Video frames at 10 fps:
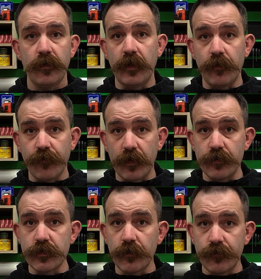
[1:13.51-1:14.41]
and you find
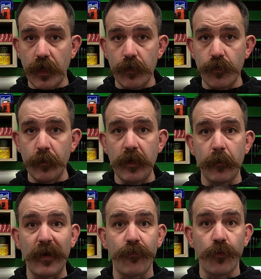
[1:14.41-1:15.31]
yourself daydreaming
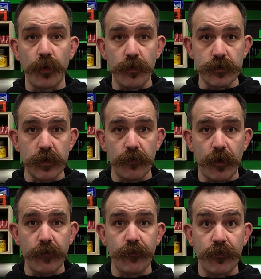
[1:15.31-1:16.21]
about throwing yourself
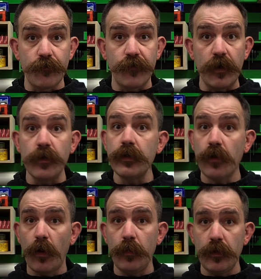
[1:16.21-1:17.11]
off of a very
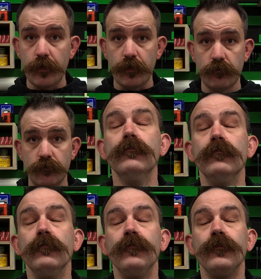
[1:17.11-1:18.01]
tall building,
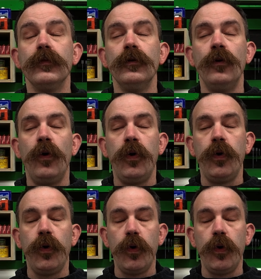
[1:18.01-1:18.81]
just breathe